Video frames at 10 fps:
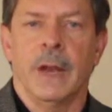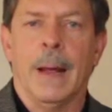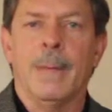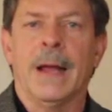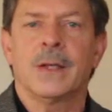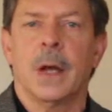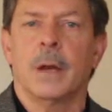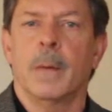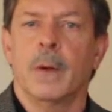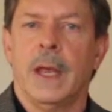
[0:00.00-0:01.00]
and I'm not
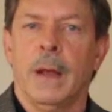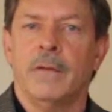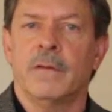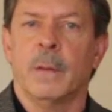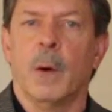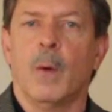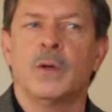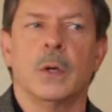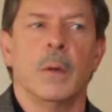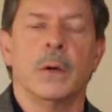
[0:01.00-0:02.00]
talking about calcium. I
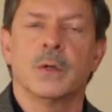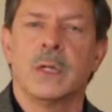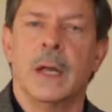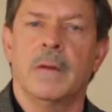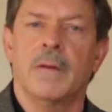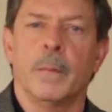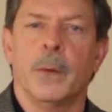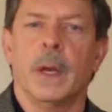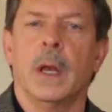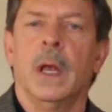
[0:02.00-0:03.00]
want you to understand
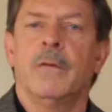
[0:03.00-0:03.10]
something.